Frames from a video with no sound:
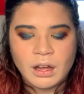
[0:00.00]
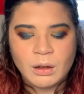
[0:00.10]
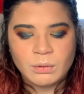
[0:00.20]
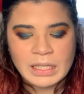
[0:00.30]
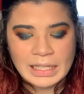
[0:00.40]

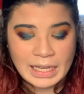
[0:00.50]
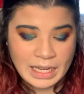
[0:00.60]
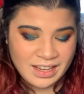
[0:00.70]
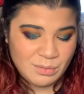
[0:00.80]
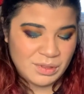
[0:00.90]

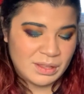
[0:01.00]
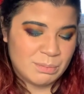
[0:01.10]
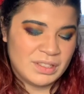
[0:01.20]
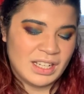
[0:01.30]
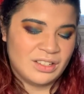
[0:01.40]
okay with the
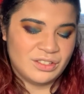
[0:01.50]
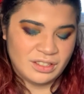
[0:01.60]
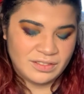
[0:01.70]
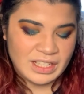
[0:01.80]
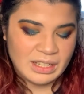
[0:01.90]
potential
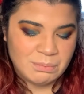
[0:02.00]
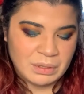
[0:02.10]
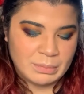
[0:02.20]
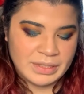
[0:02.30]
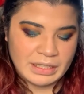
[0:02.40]
of getting
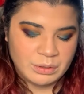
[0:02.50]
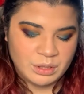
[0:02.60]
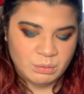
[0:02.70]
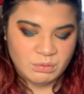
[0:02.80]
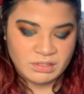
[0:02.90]
bumped down
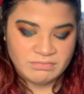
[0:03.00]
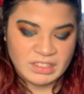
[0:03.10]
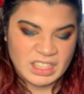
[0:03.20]
to